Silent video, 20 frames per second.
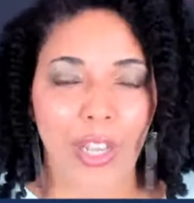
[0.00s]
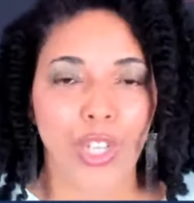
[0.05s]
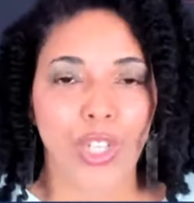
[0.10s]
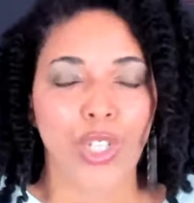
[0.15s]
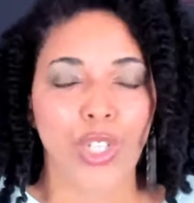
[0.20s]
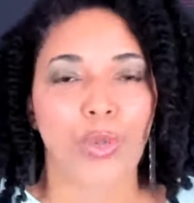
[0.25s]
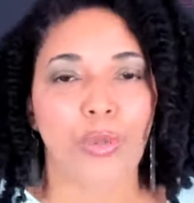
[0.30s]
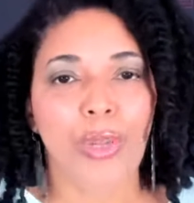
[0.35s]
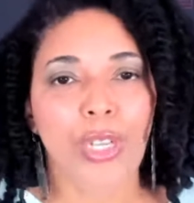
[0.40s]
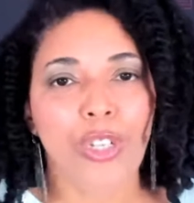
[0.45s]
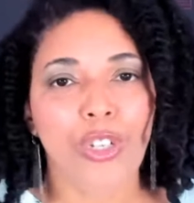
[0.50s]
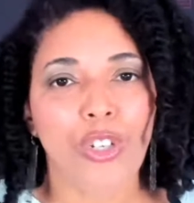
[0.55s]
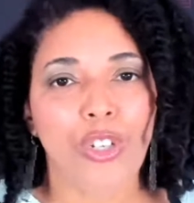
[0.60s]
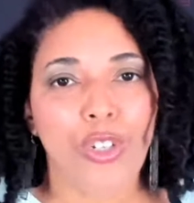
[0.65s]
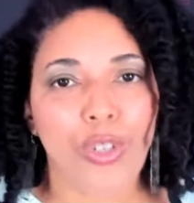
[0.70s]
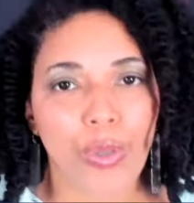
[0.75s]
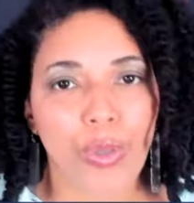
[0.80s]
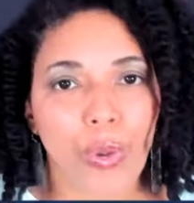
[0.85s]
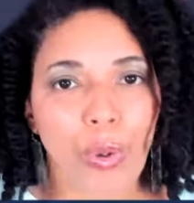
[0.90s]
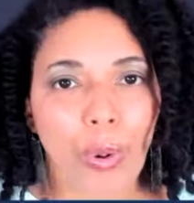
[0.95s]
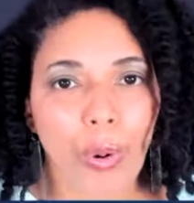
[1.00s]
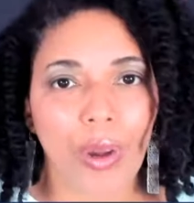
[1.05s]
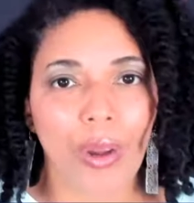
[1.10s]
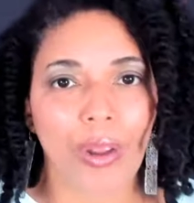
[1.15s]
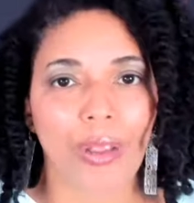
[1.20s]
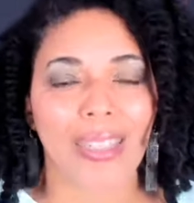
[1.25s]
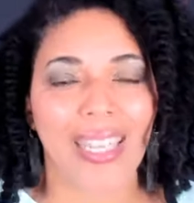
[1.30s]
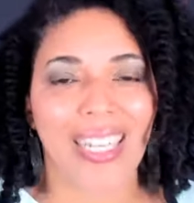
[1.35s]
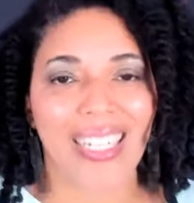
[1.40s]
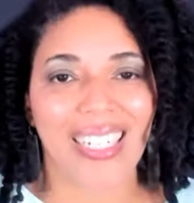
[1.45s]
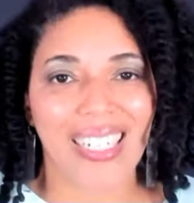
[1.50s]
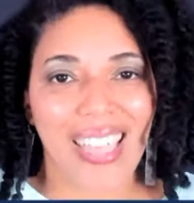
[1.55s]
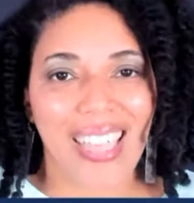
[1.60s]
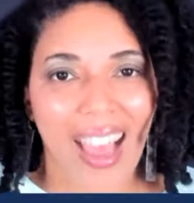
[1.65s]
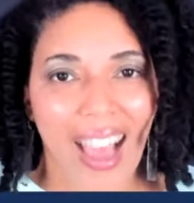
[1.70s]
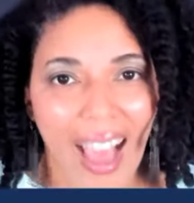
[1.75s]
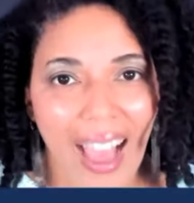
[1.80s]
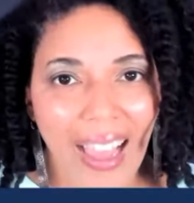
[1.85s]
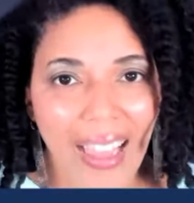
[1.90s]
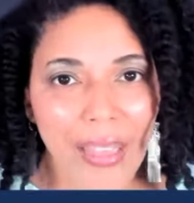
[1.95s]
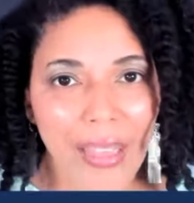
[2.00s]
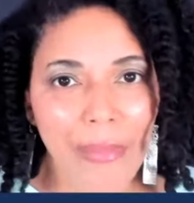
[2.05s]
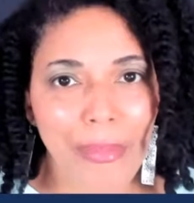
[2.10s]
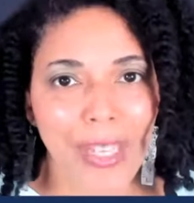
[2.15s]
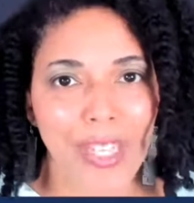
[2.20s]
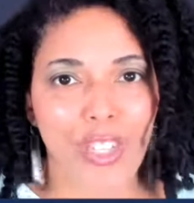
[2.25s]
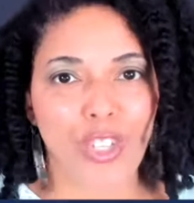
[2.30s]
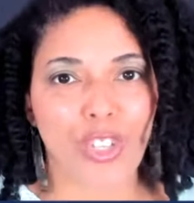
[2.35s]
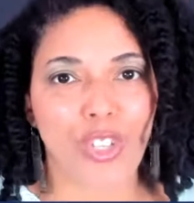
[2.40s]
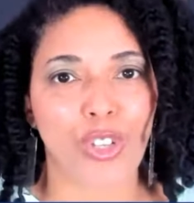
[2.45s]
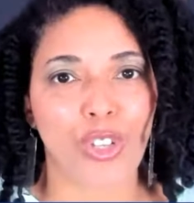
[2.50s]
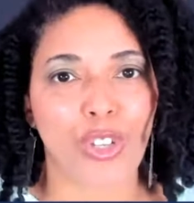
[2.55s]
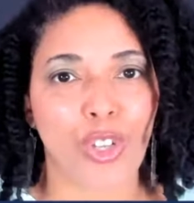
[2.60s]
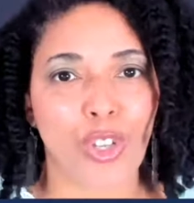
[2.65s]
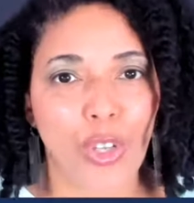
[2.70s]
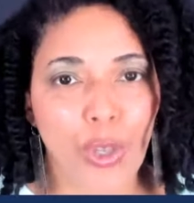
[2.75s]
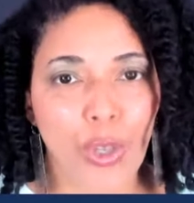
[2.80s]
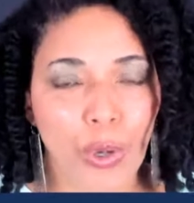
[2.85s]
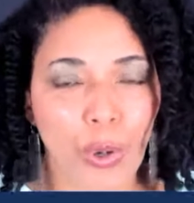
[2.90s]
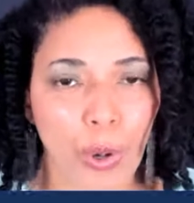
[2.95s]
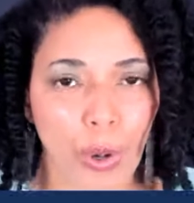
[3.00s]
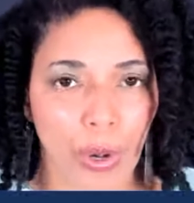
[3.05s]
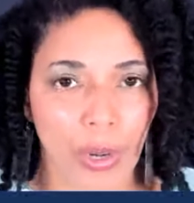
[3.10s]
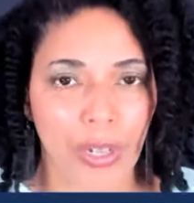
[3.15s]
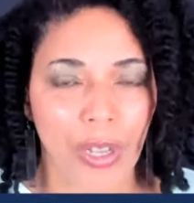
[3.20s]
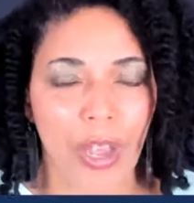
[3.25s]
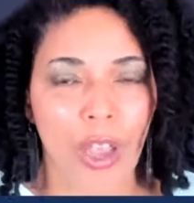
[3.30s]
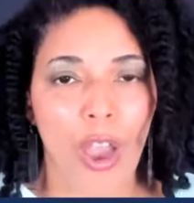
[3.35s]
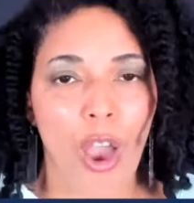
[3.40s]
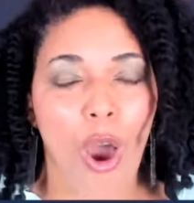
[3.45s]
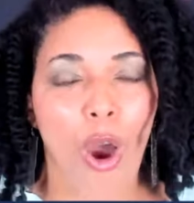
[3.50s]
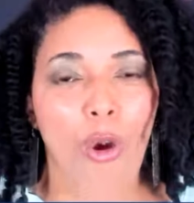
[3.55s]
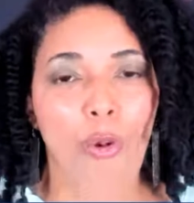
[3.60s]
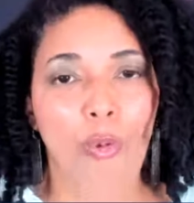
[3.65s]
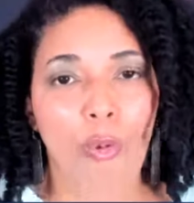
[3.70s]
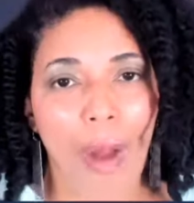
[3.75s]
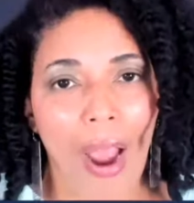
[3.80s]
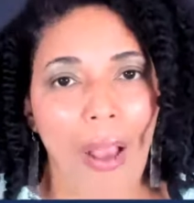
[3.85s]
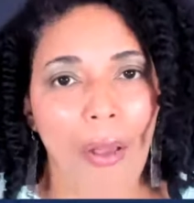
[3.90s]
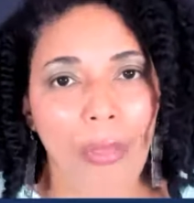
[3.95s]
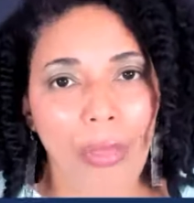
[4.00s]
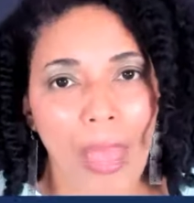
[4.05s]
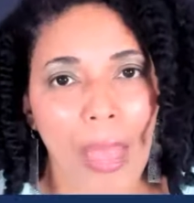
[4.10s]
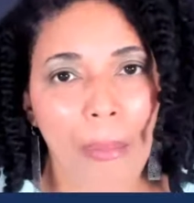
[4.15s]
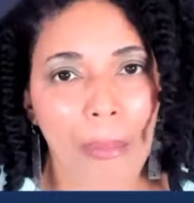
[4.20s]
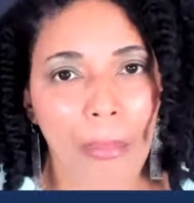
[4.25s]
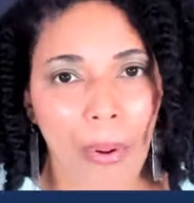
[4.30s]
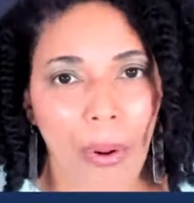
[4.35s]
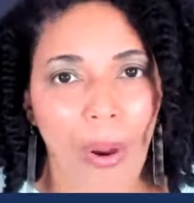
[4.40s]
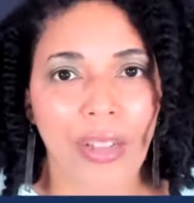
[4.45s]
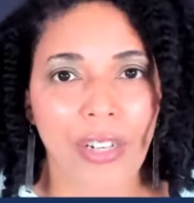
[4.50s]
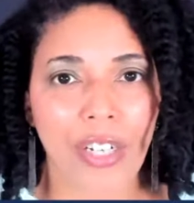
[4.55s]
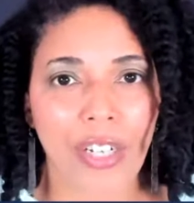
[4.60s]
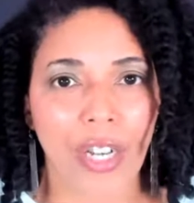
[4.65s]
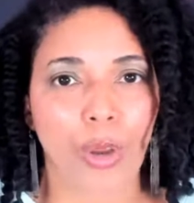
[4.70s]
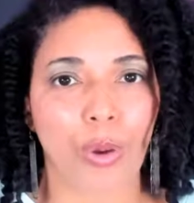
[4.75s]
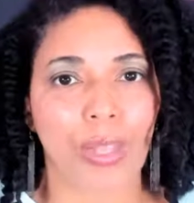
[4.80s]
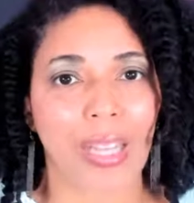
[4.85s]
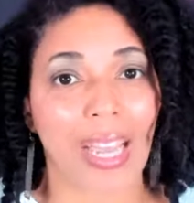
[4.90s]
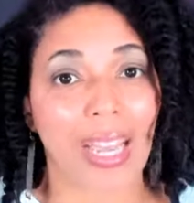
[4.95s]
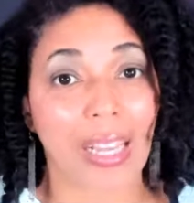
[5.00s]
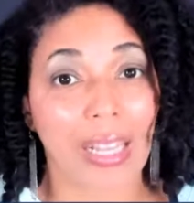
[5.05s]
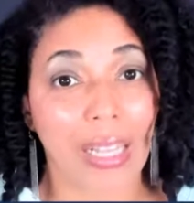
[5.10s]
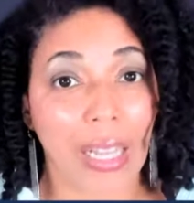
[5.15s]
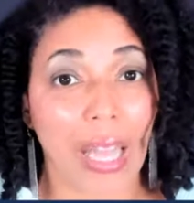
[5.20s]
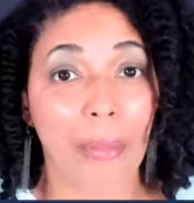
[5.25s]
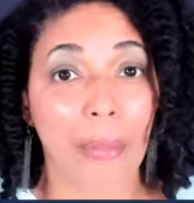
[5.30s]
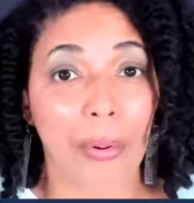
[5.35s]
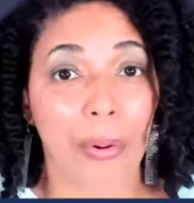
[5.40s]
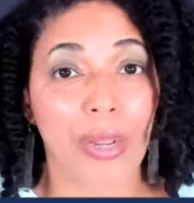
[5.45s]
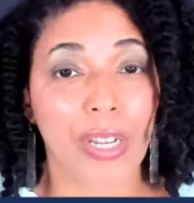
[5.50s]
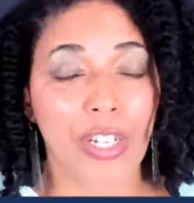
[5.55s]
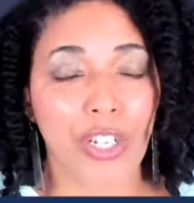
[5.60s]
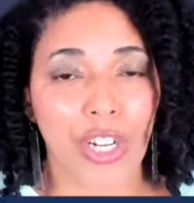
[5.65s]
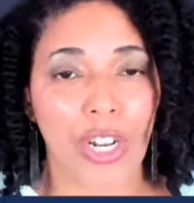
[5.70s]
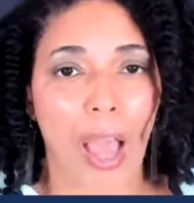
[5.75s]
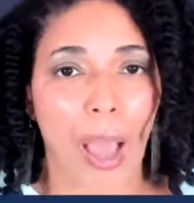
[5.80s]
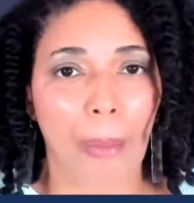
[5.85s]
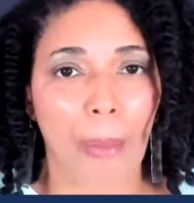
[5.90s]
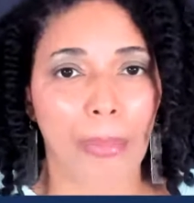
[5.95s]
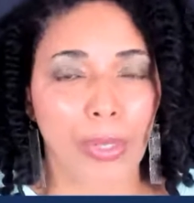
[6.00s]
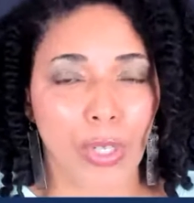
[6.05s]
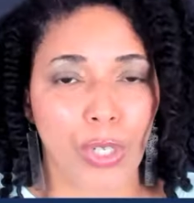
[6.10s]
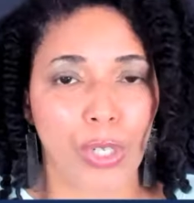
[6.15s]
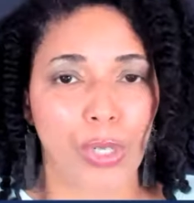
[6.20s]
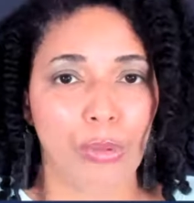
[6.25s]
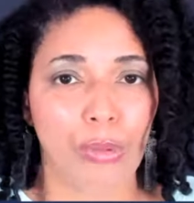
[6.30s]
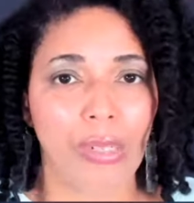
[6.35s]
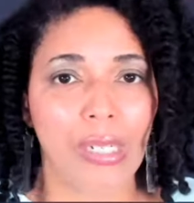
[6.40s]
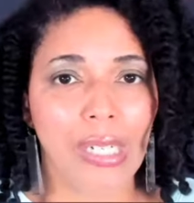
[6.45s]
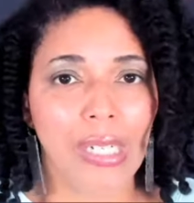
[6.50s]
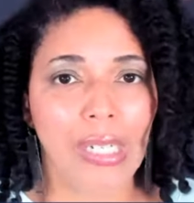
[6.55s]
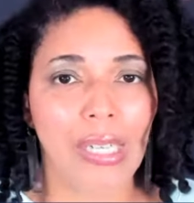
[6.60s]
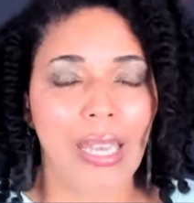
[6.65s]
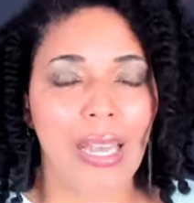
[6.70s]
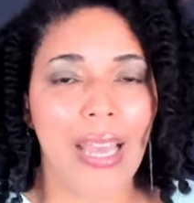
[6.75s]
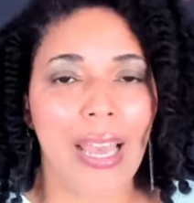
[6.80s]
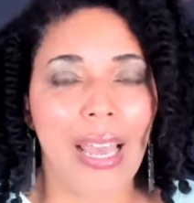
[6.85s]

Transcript: So we ensure that time is secured around that project or that collaboration opportunity.